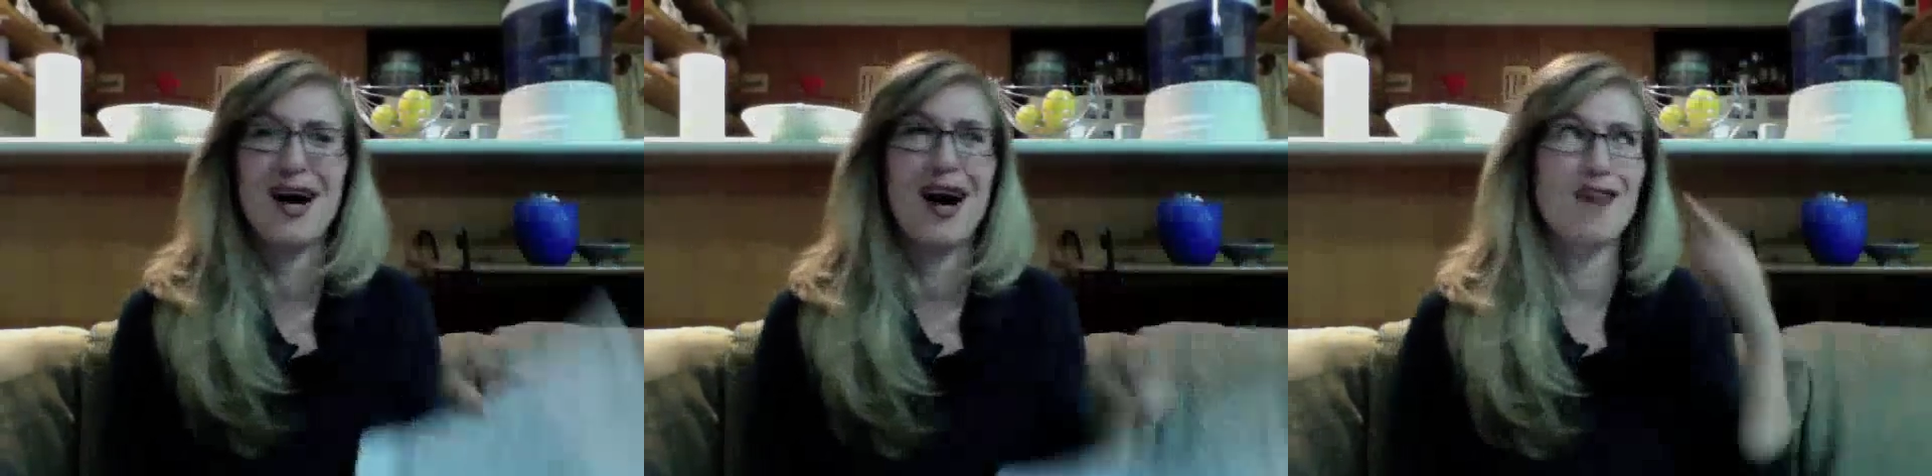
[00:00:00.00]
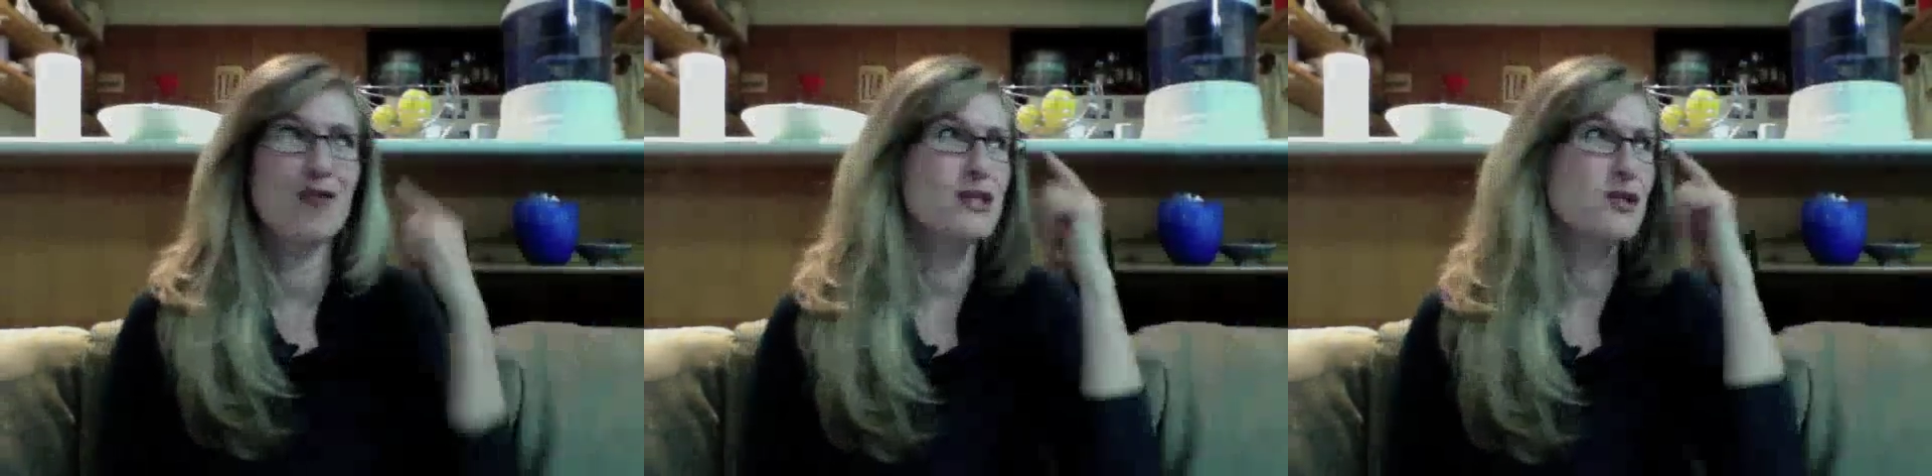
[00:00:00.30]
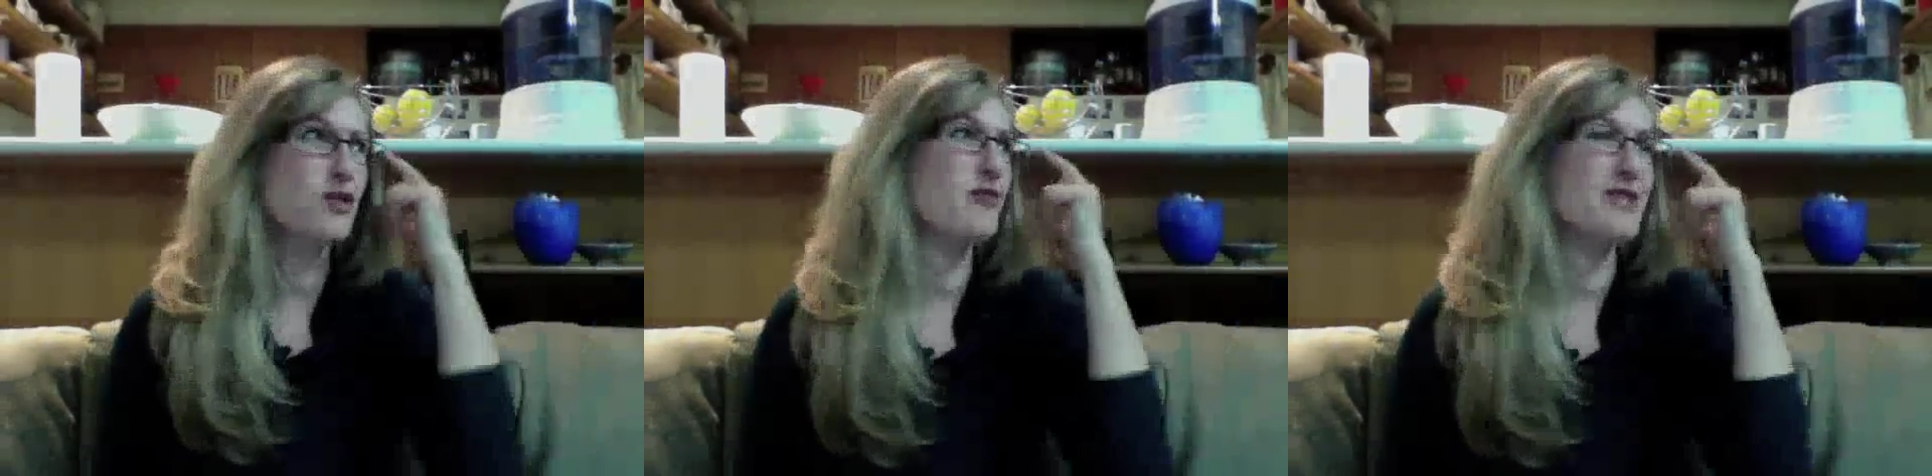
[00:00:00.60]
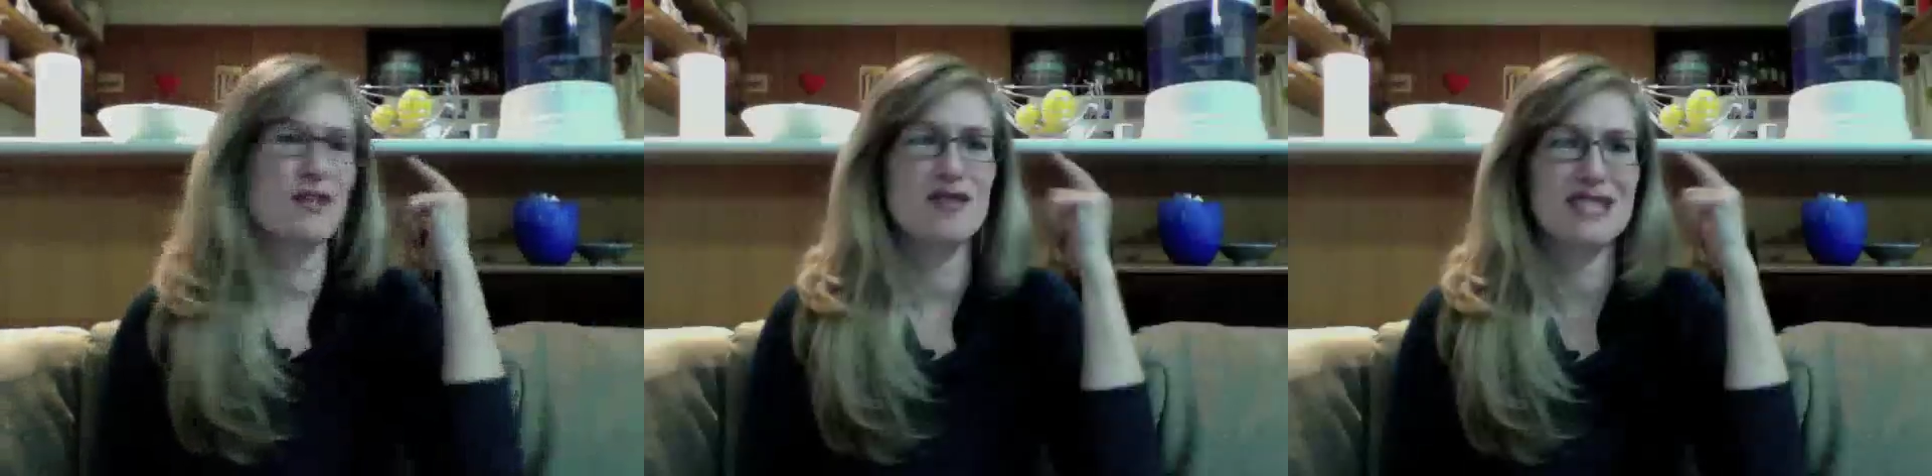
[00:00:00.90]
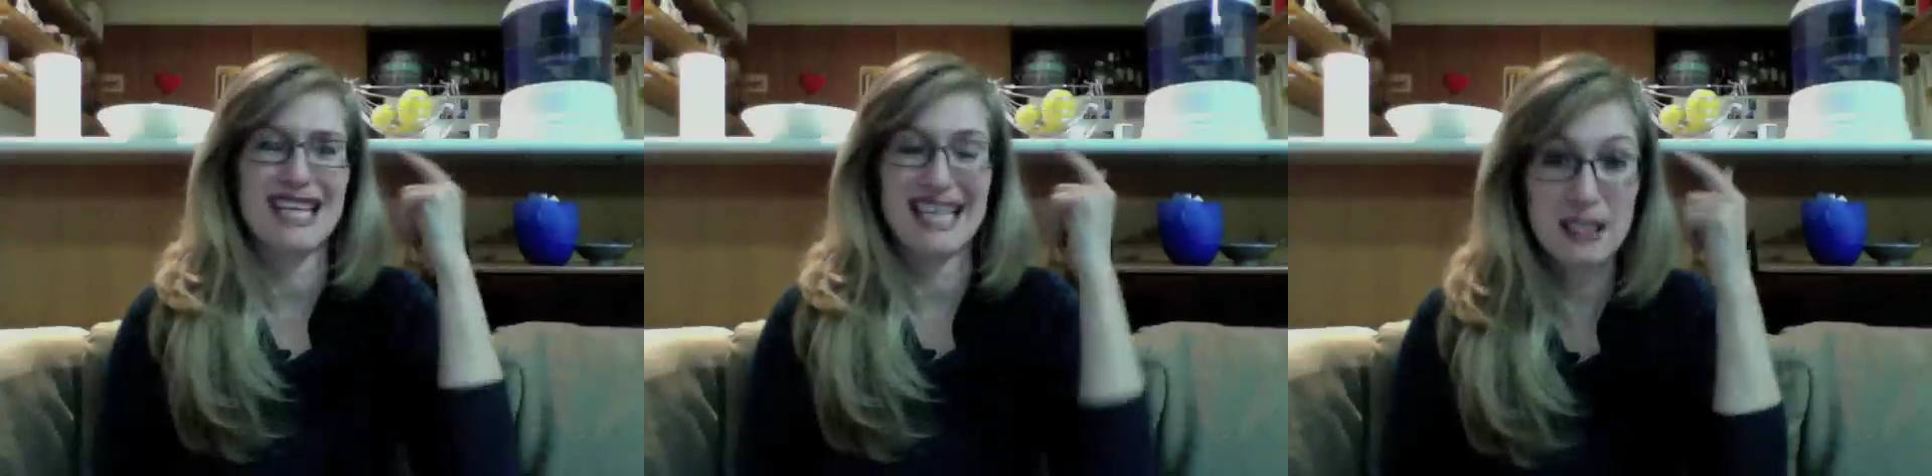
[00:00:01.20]
I've always thought of myself as an
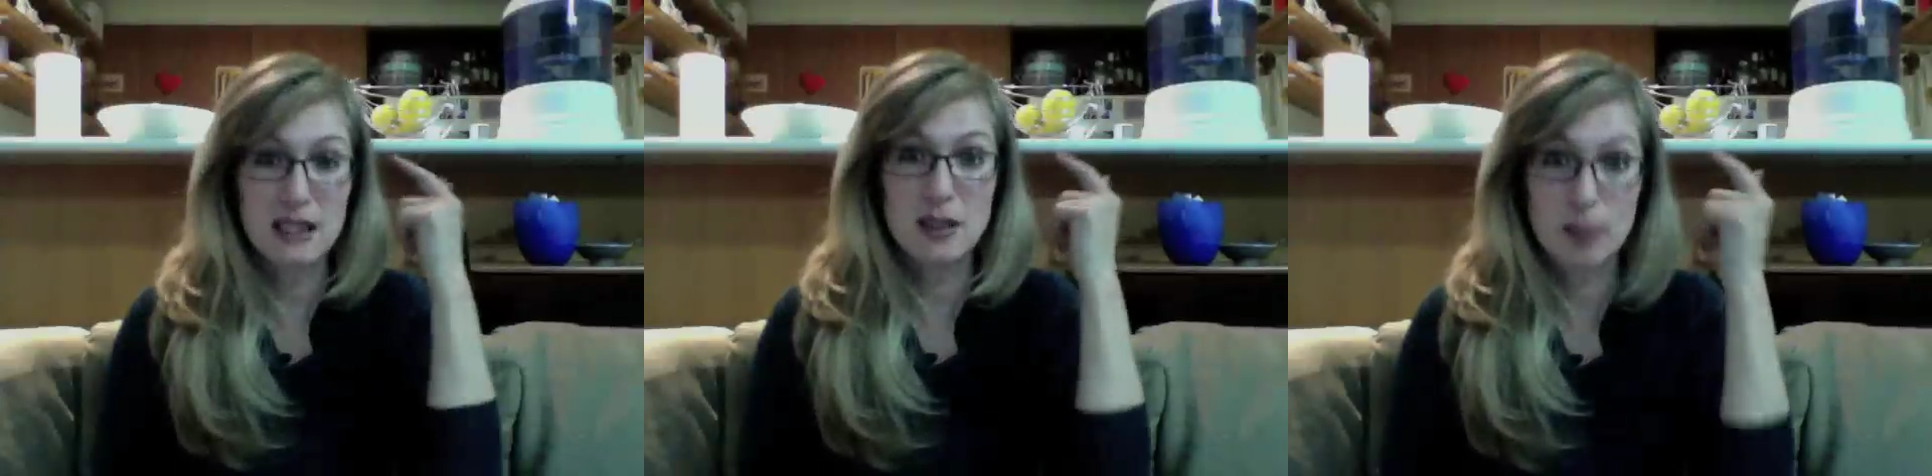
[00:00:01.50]
ill